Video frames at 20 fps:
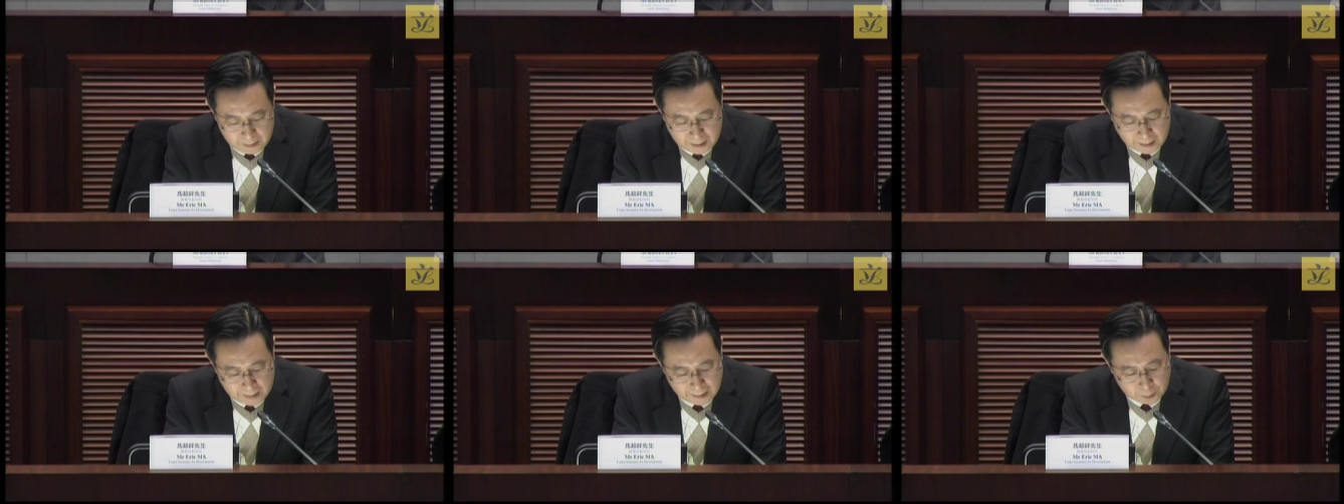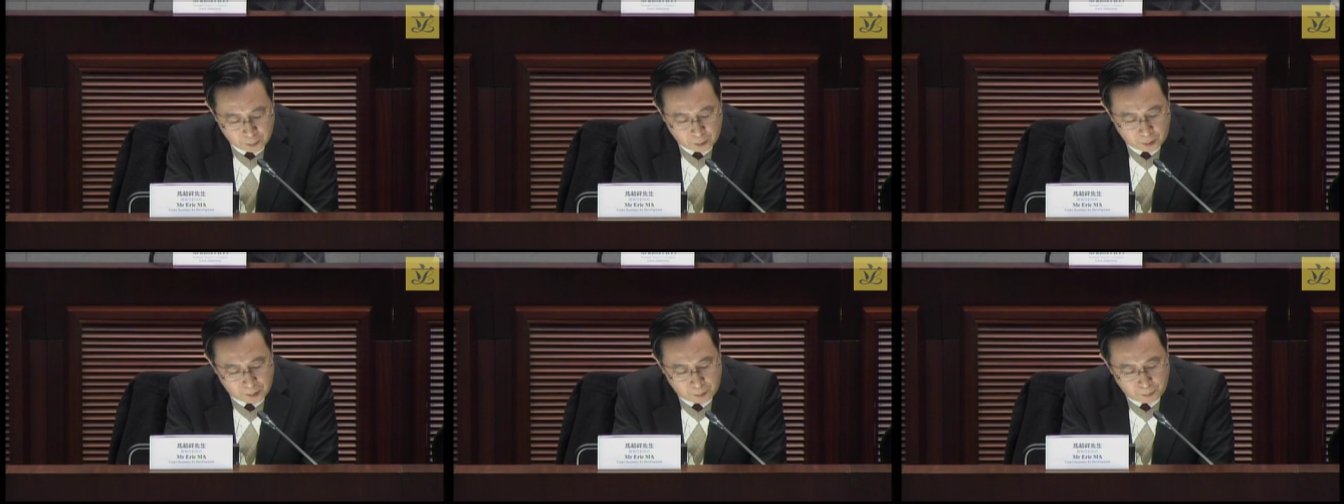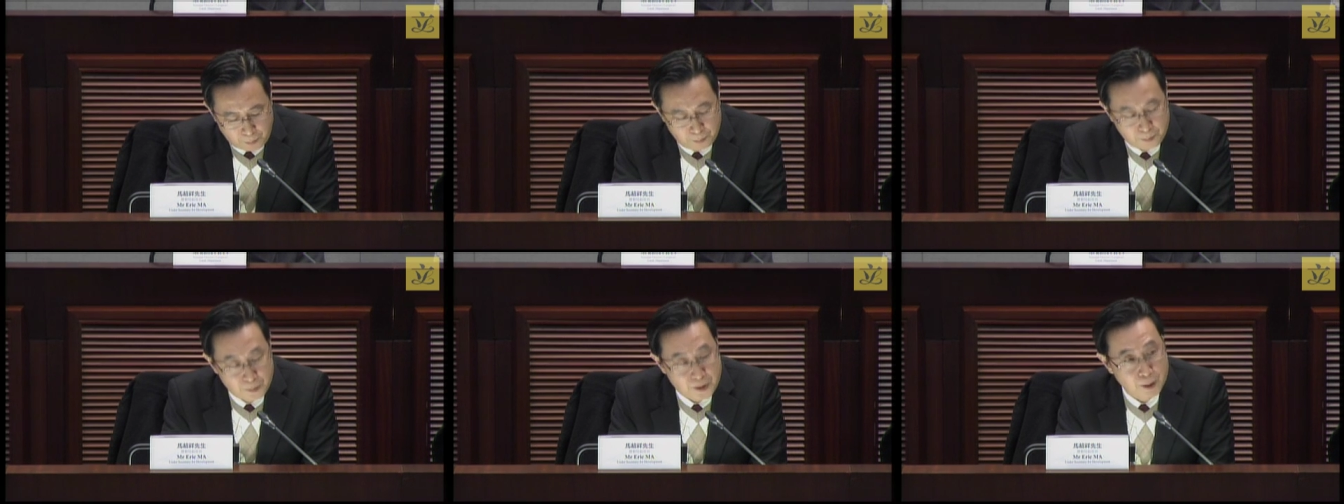um,
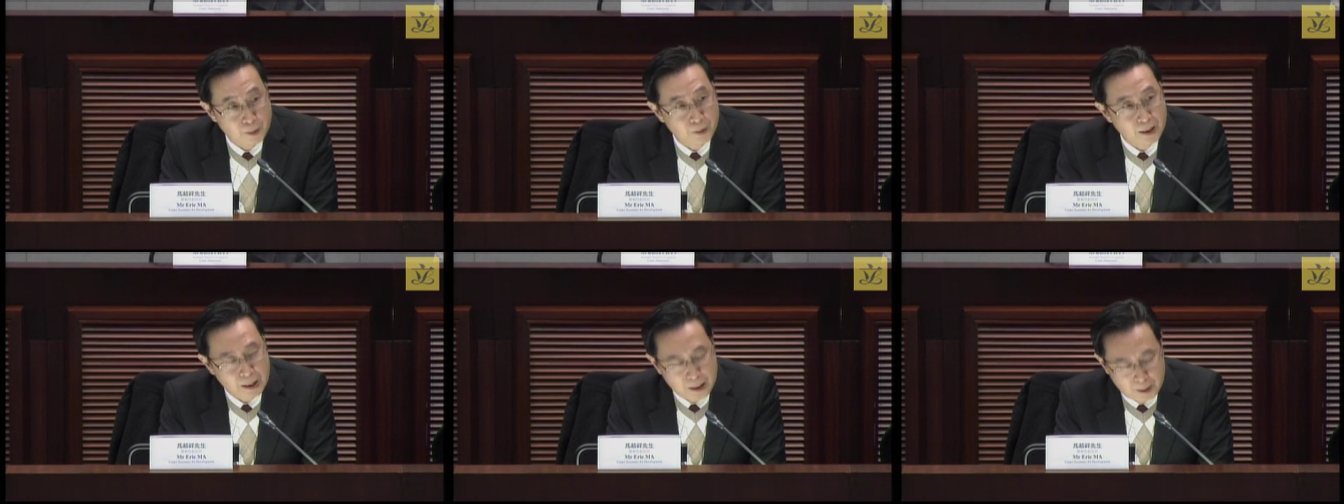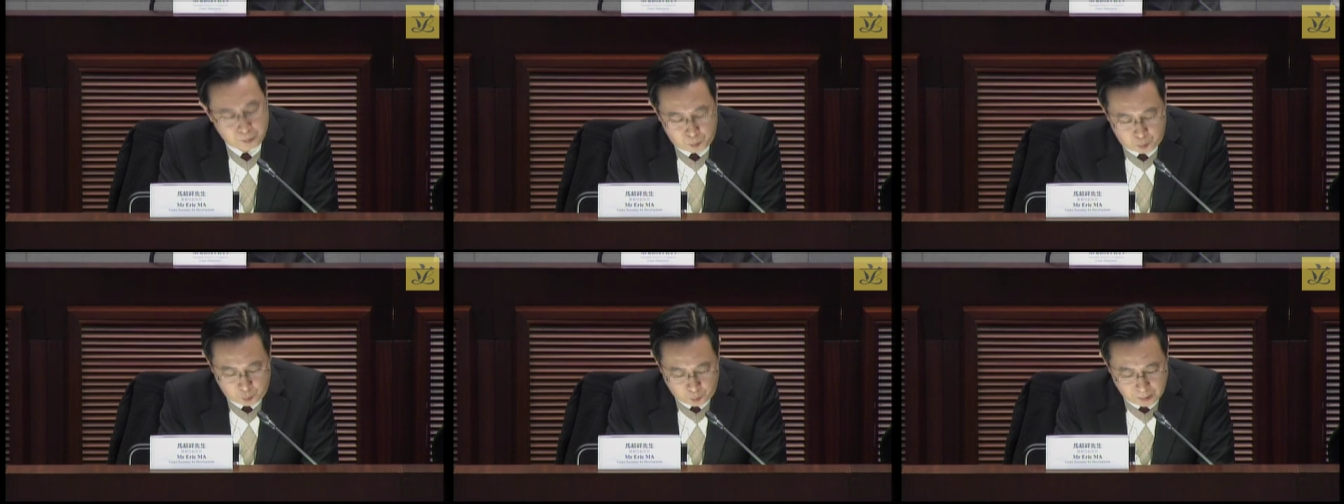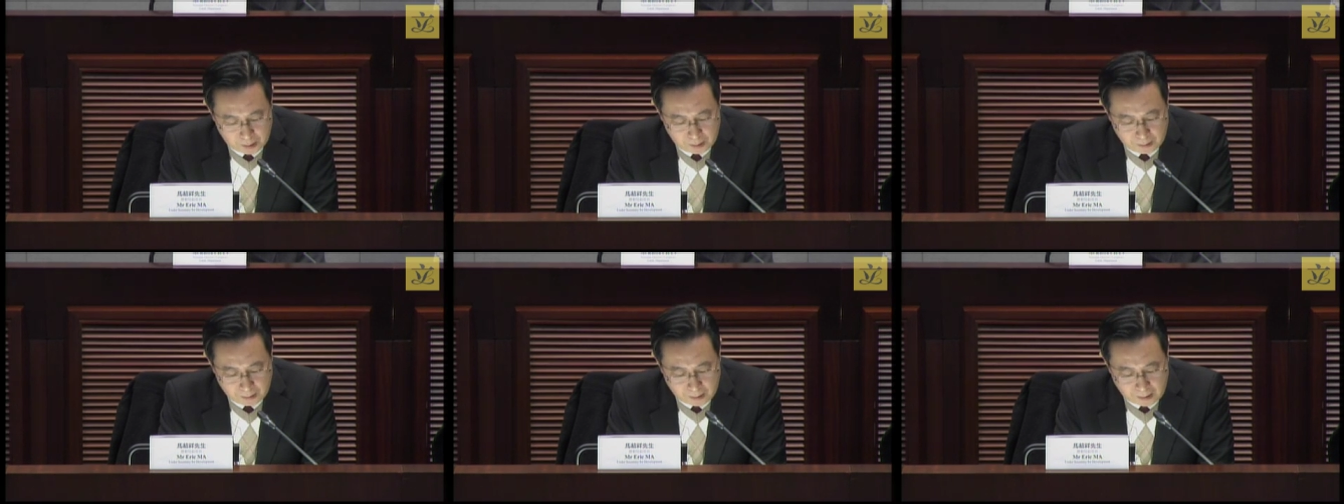co-op building
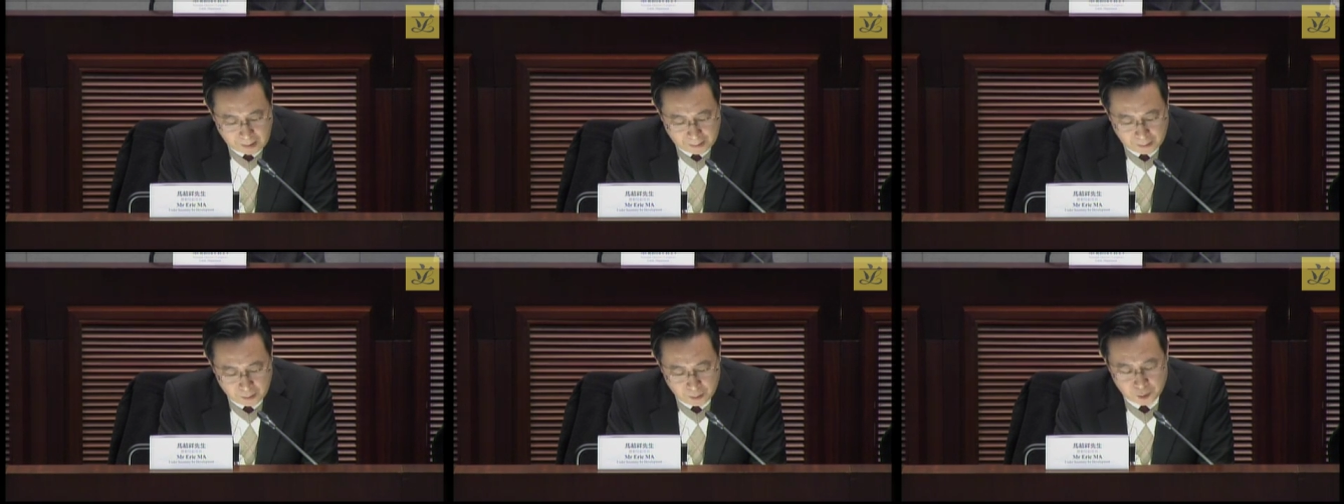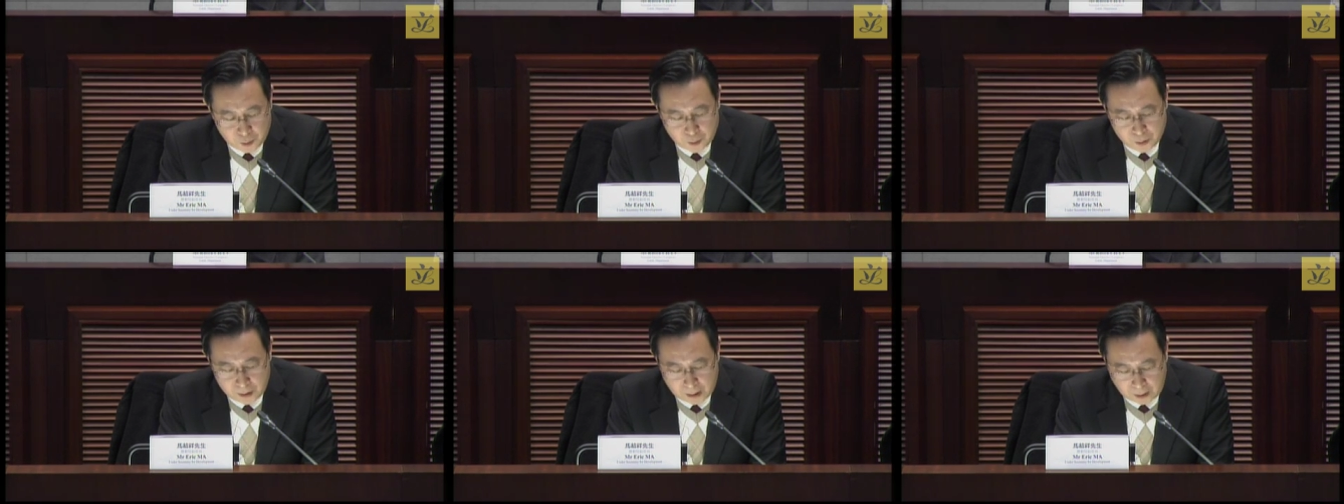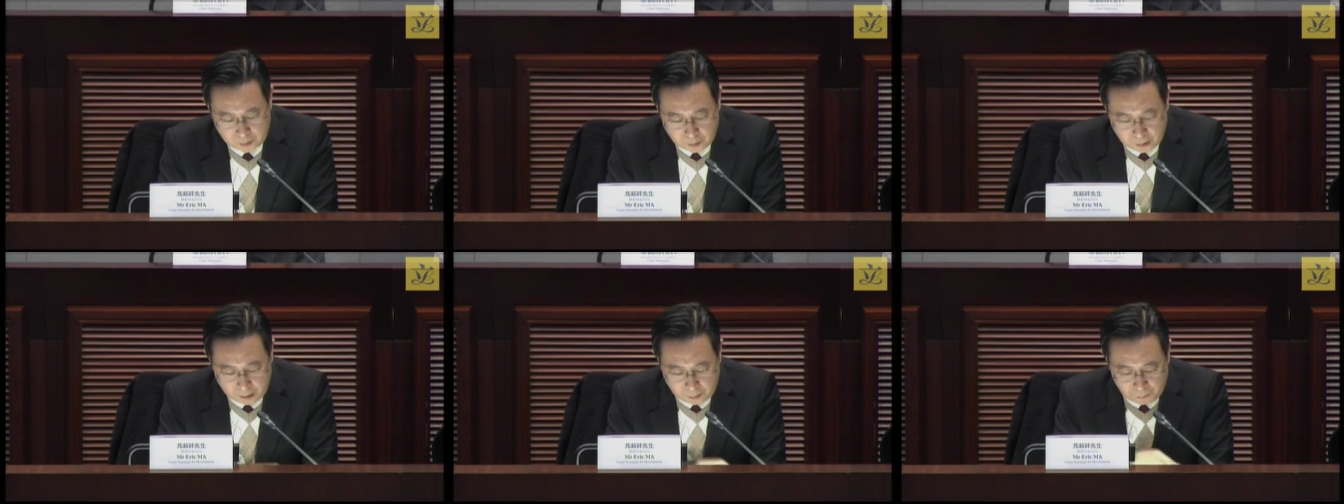owners to sell their
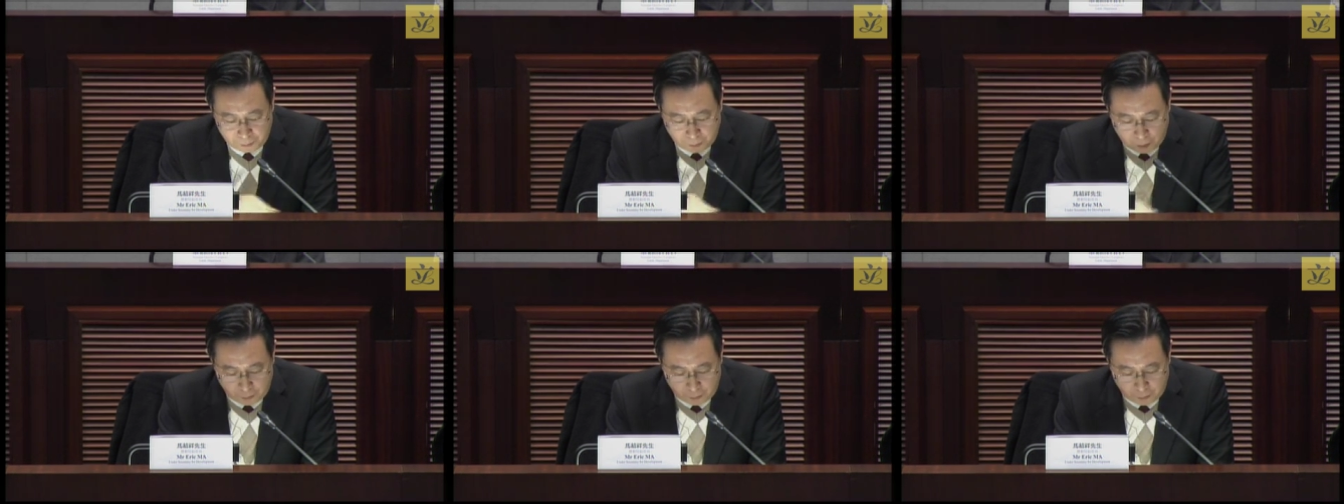flats,